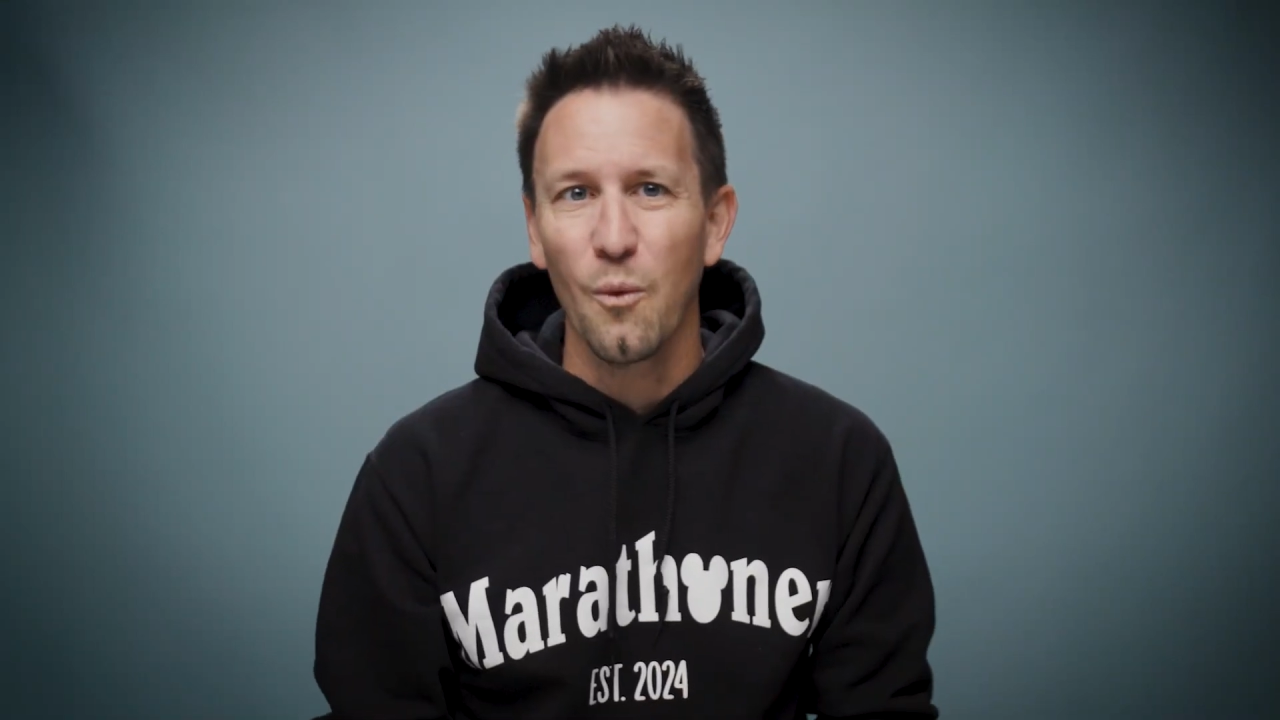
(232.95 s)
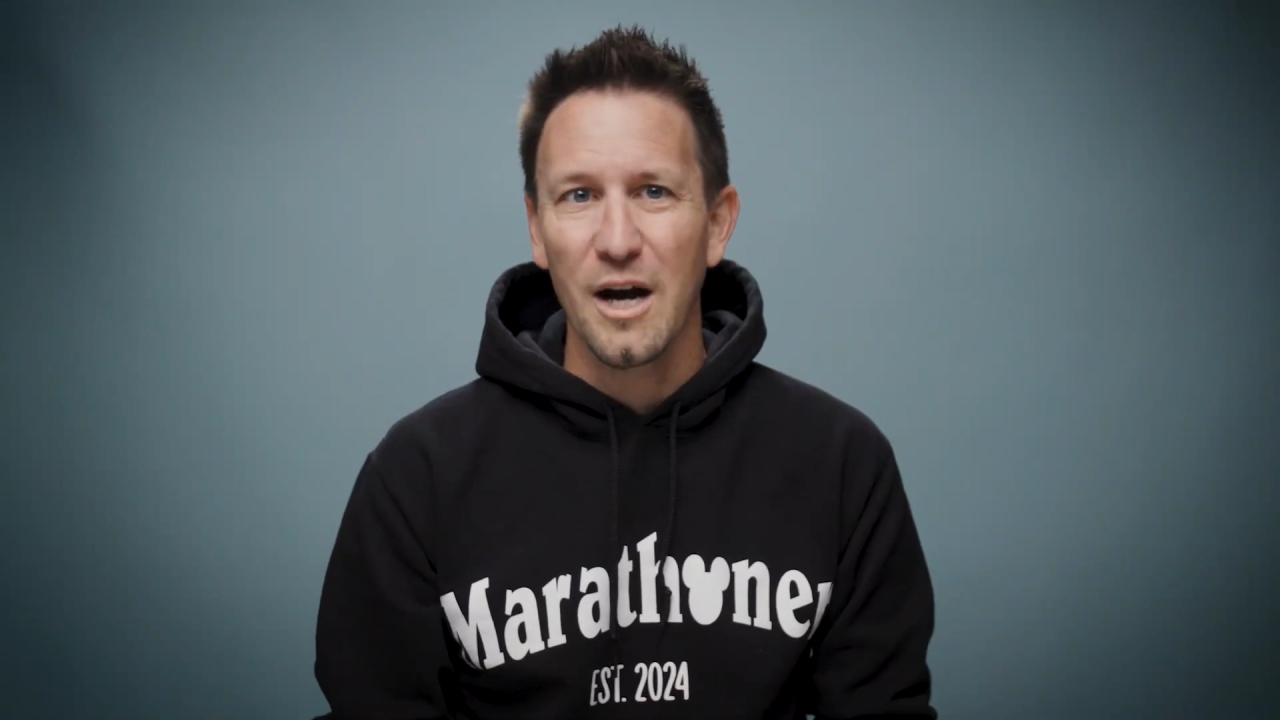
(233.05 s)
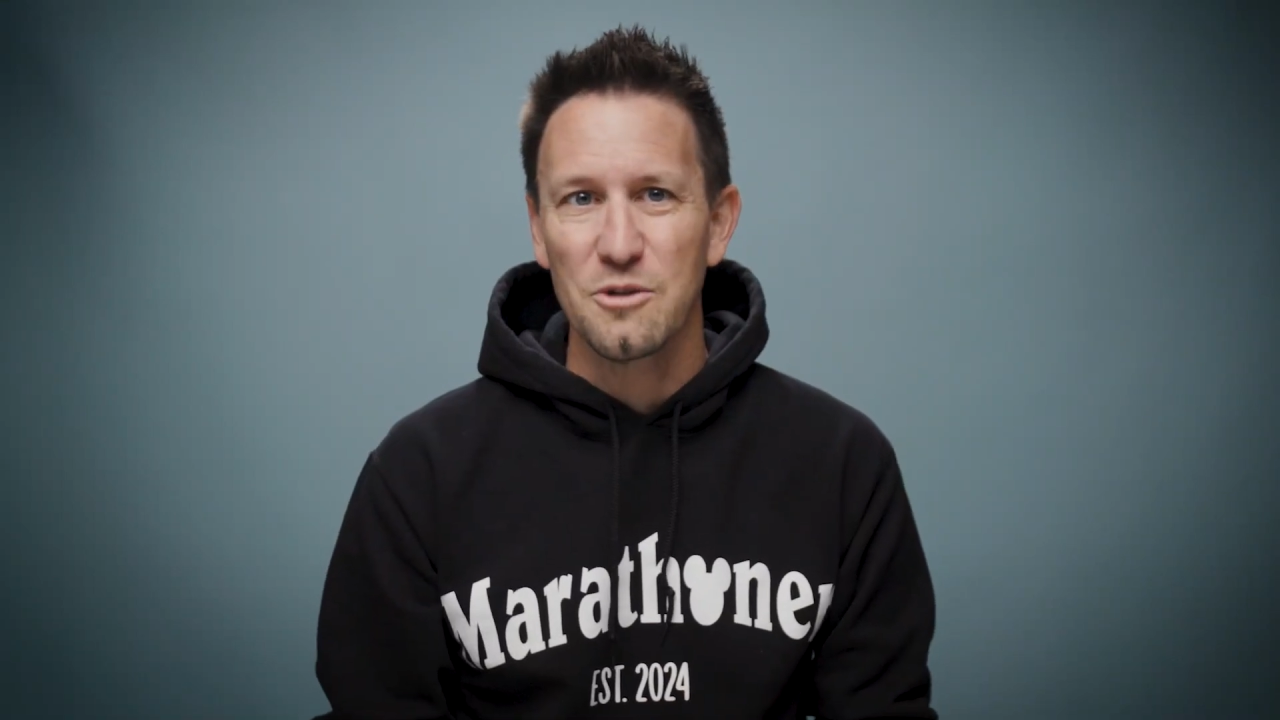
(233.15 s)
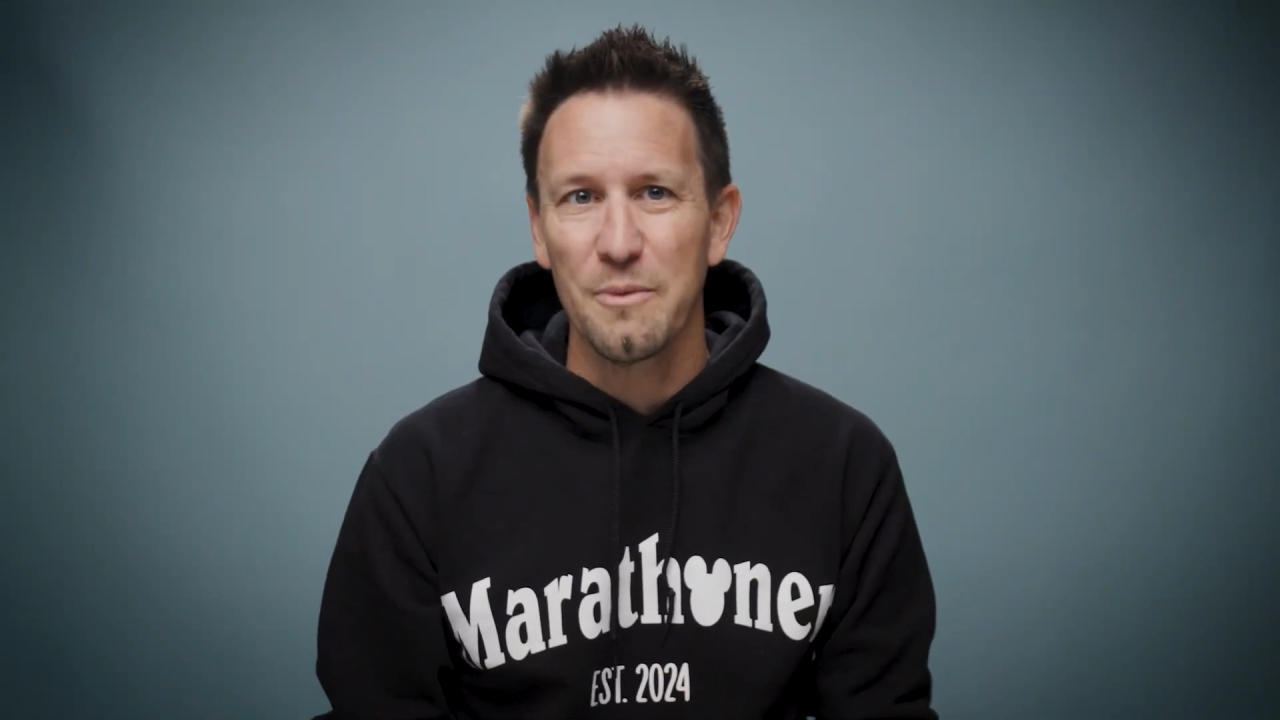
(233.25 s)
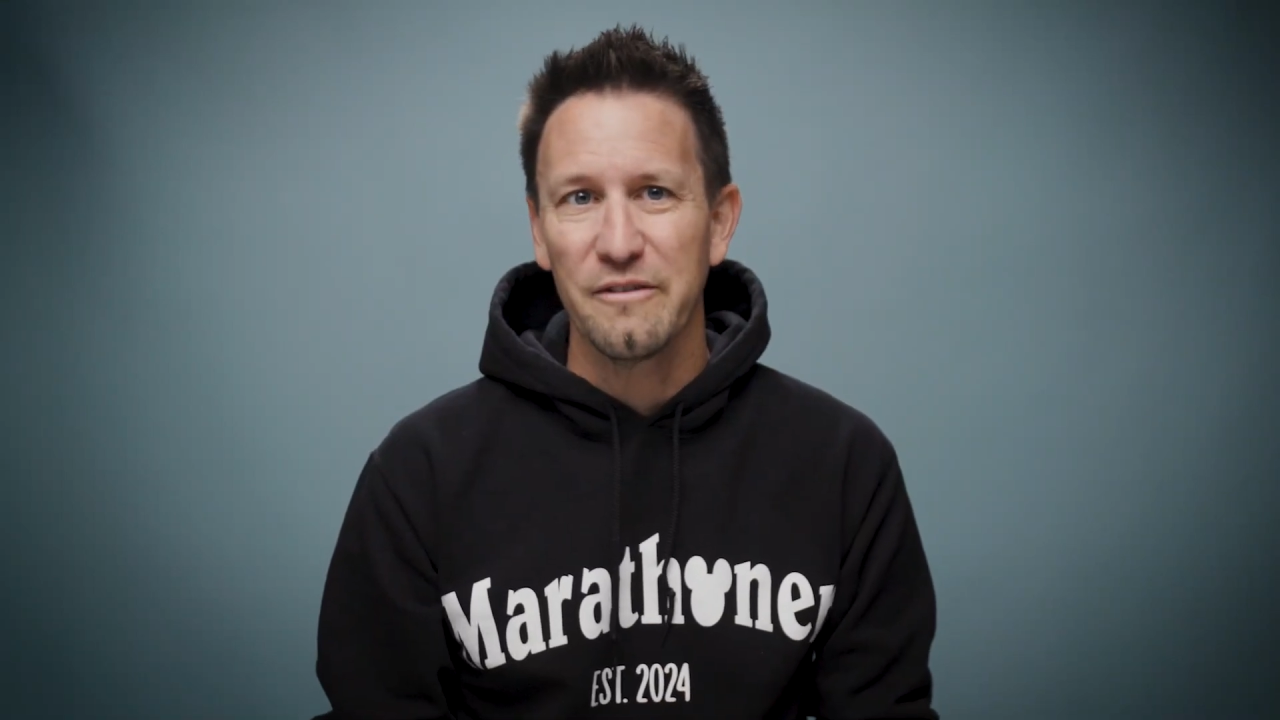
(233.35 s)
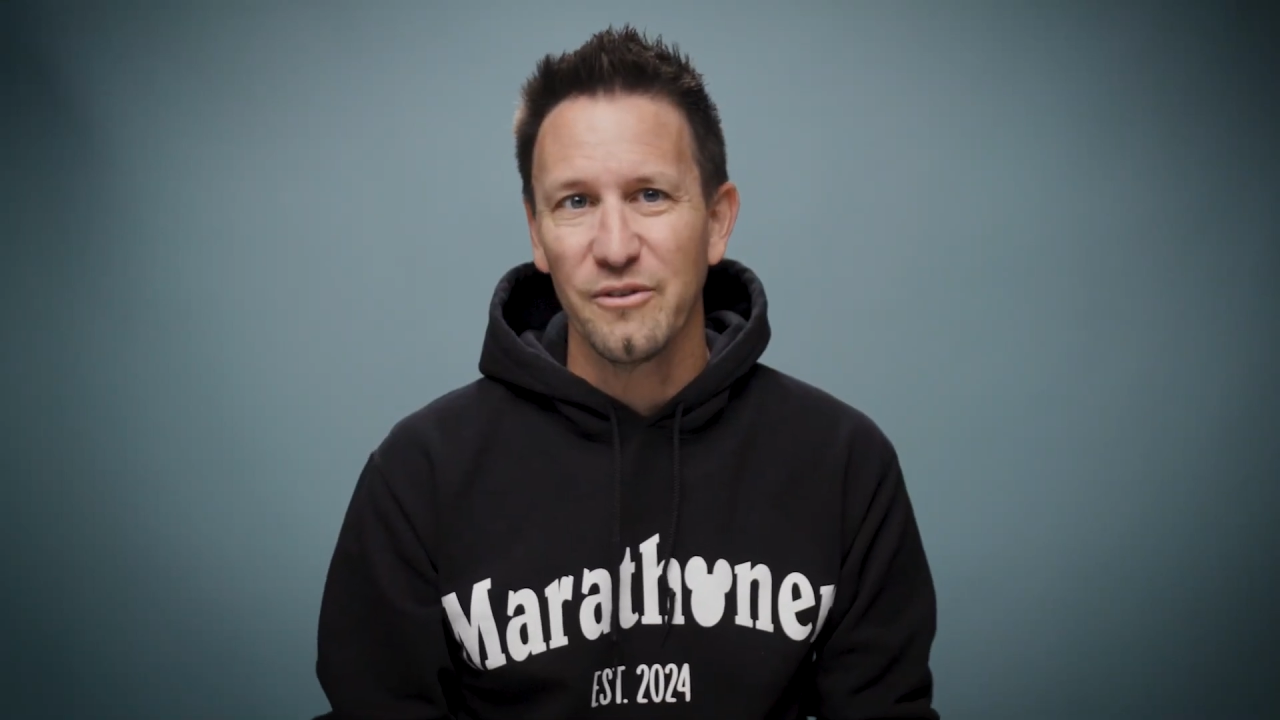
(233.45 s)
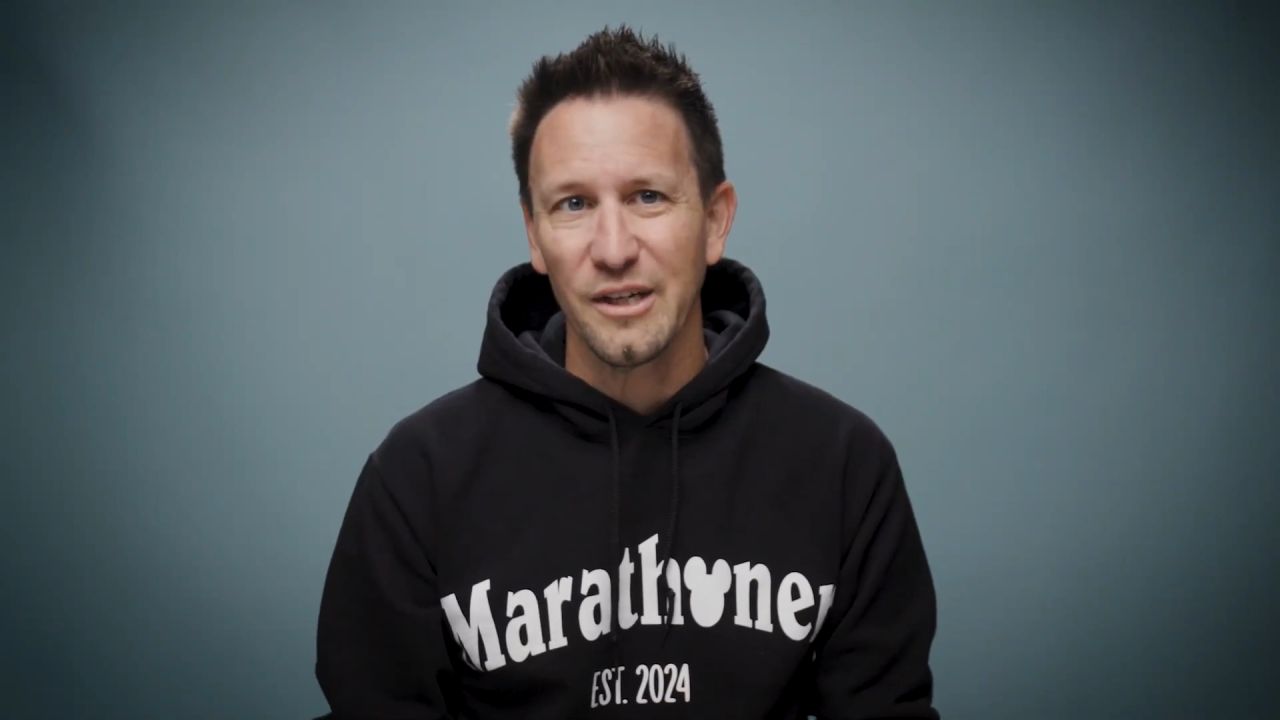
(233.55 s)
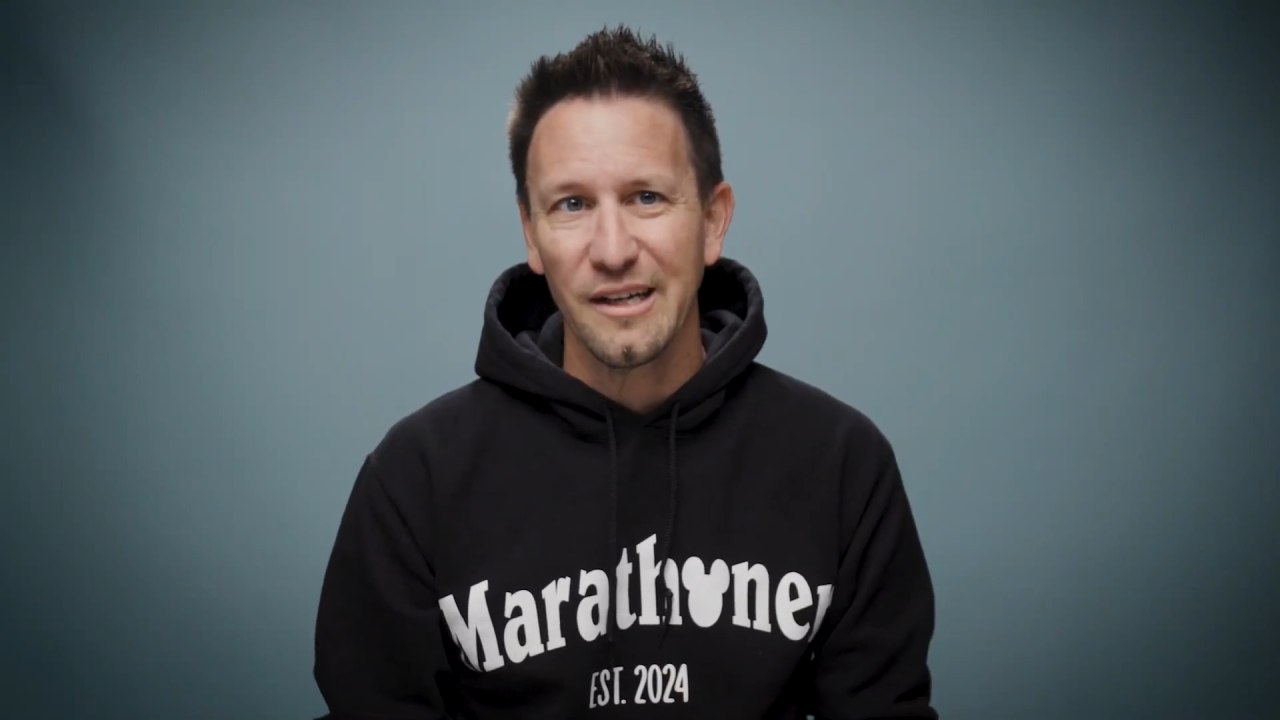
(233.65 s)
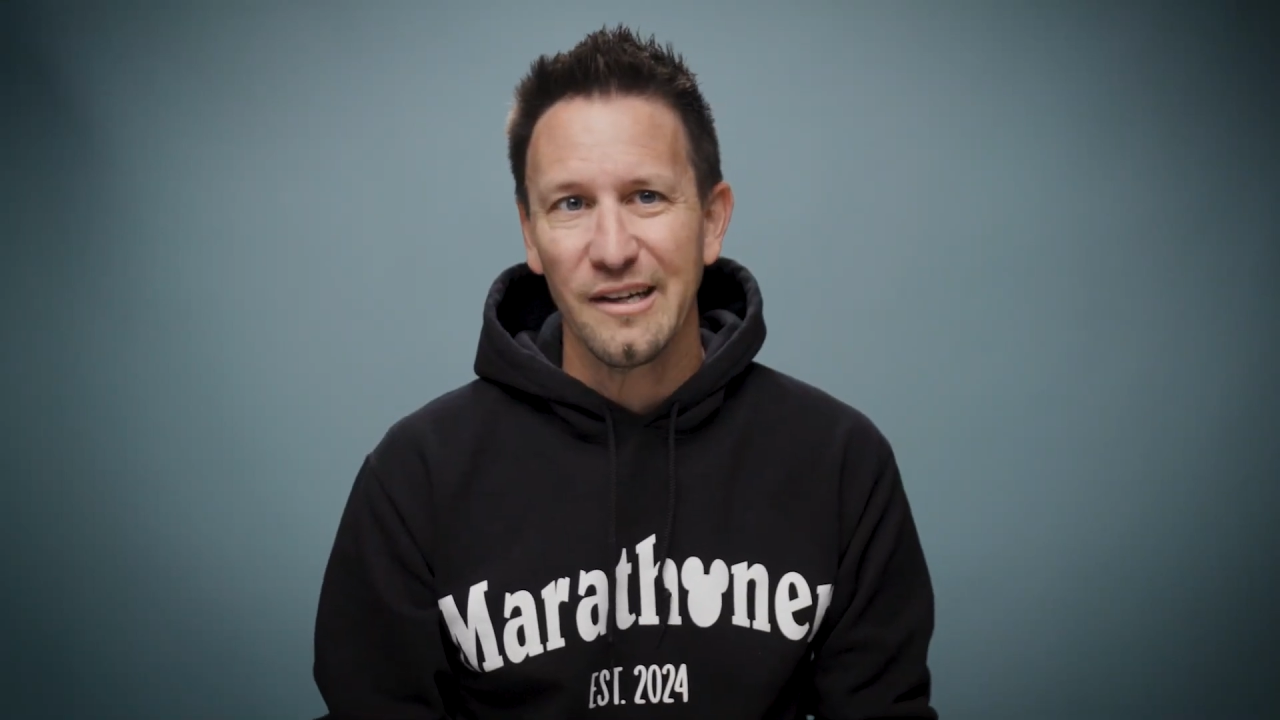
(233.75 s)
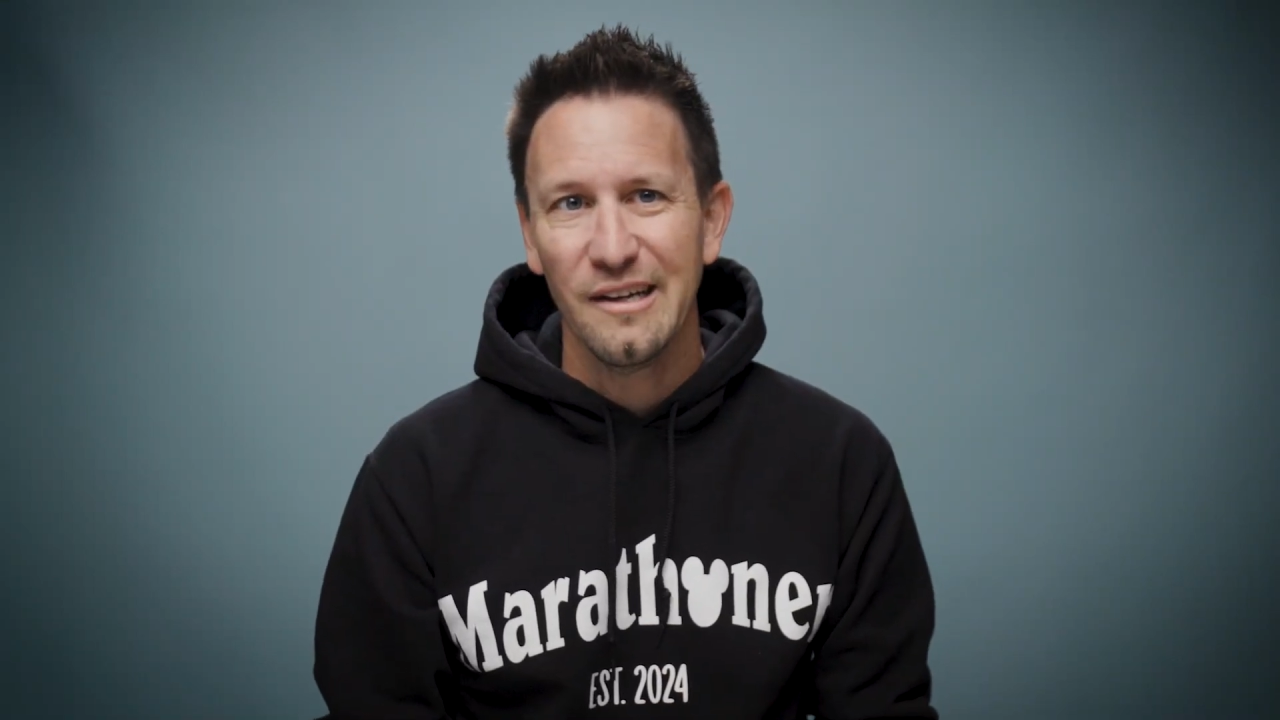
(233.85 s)
watch my
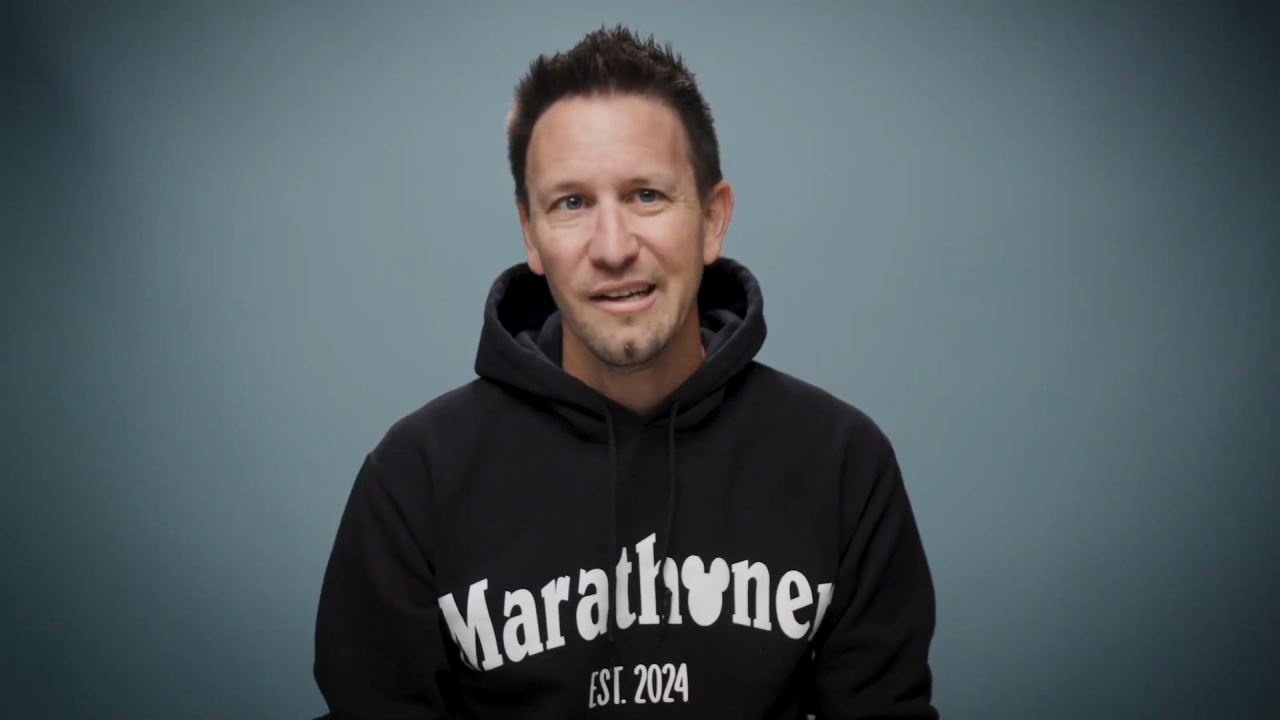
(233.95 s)
footing.